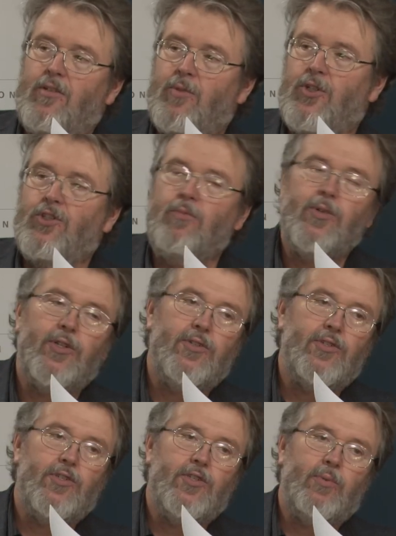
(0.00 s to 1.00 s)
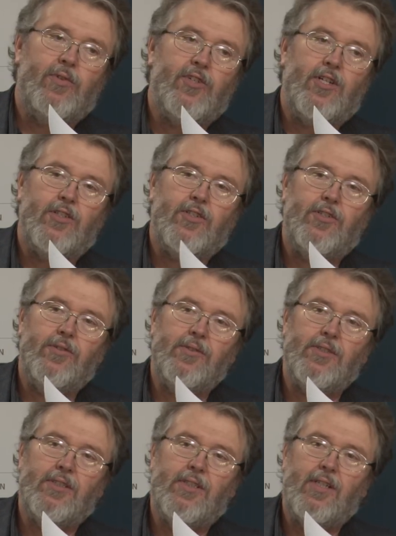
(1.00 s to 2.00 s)
of commercial producers we talked
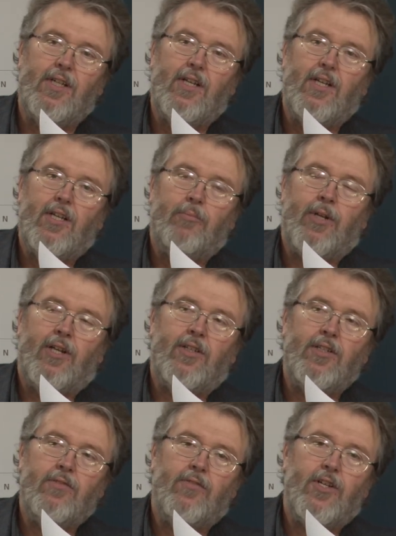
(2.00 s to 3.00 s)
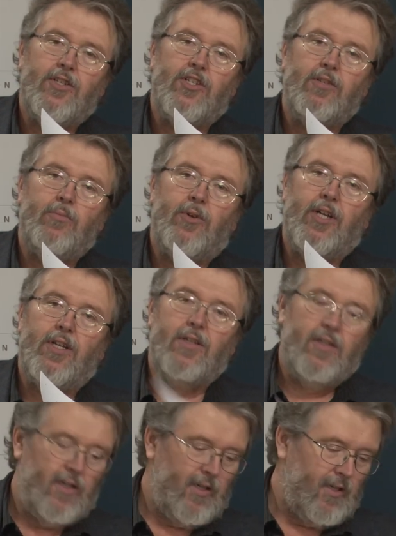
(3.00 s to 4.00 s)
to, but I'd like to find some
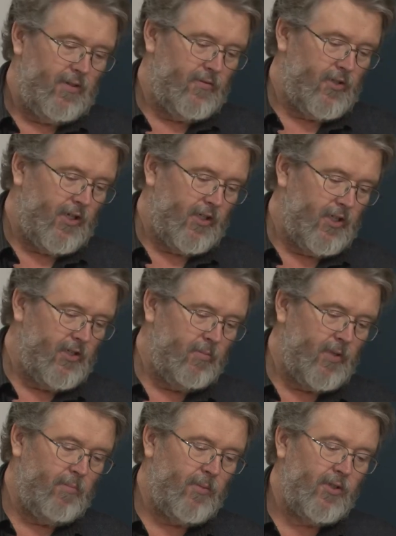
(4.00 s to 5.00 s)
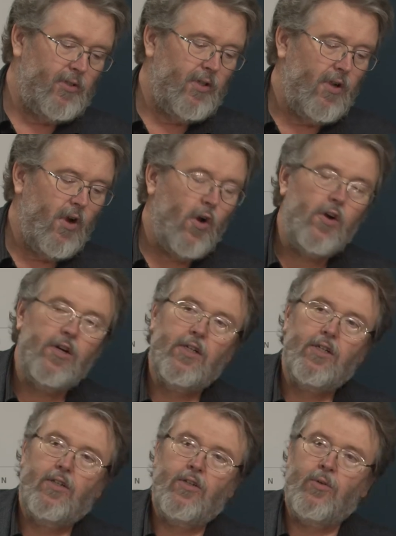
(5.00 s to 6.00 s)
way of talking to people
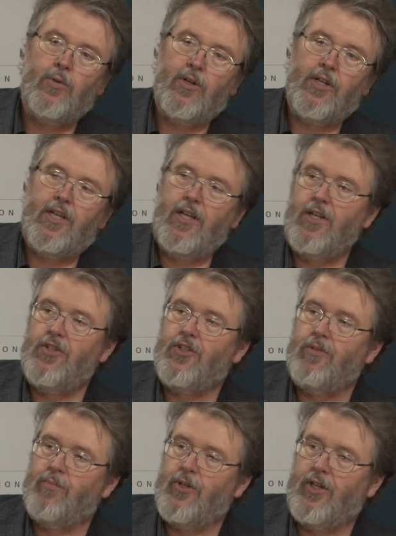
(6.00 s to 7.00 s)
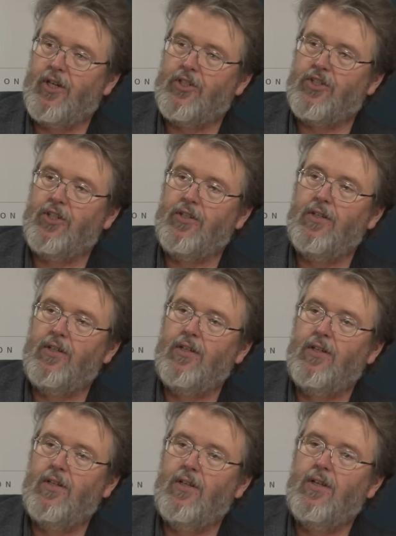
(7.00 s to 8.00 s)
who are engaged in production
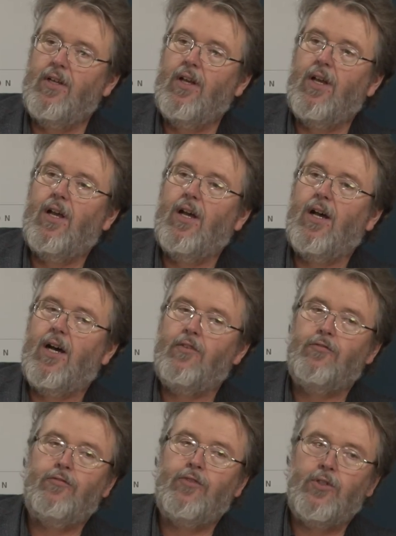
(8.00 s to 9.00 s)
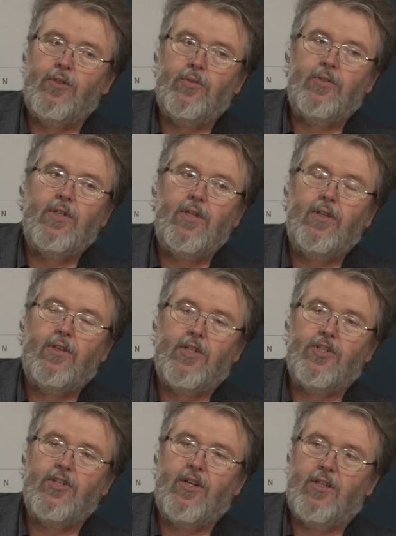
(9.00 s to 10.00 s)
of food
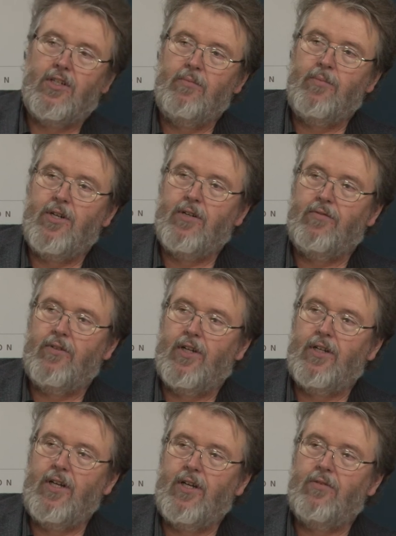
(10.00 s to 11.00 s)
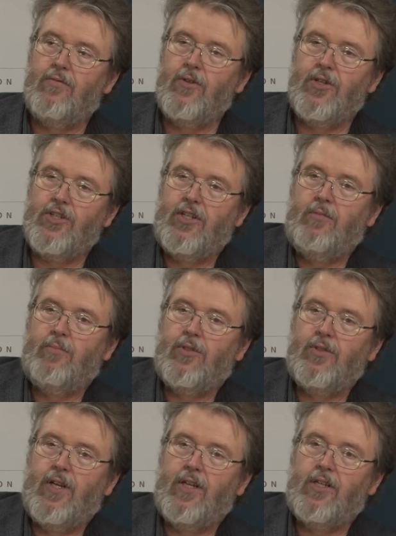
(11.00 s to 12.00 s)
that's not commodified. Now, for
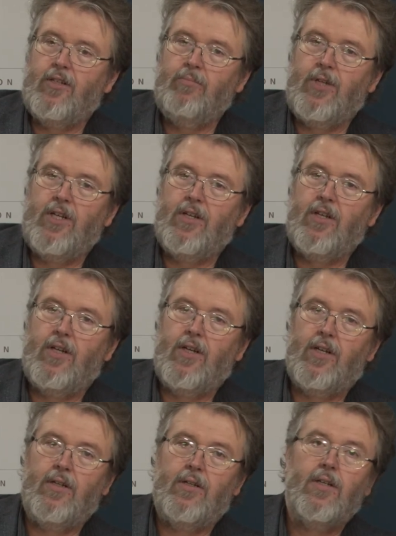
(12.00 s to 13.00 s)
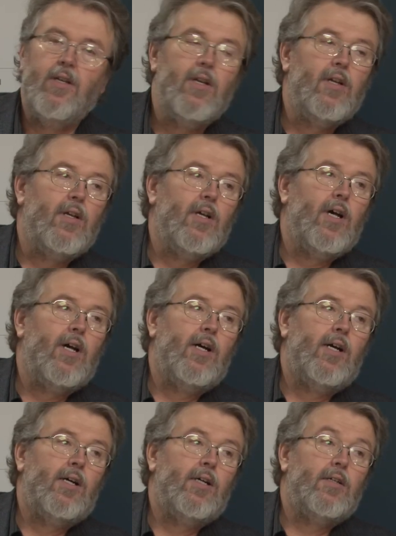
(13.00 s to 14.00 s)
example, that can mean uh,
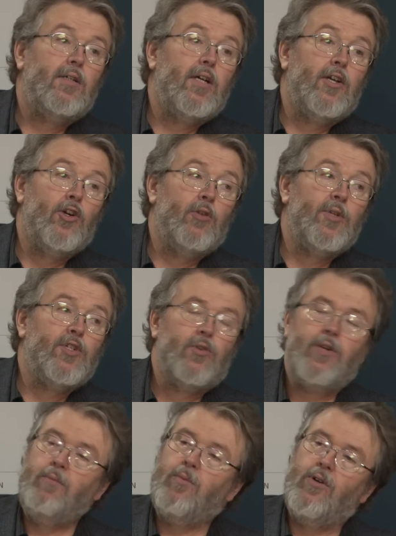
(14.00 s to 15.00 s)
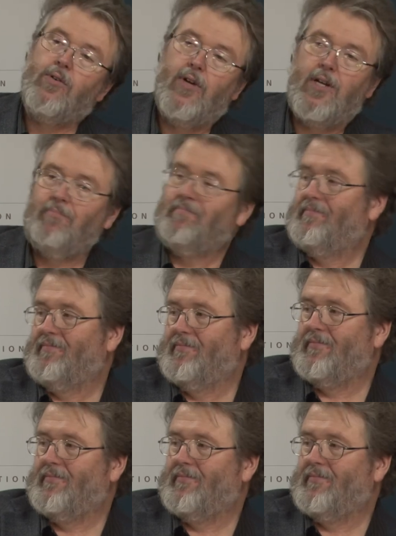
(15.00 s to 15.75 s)
uh an urban tree program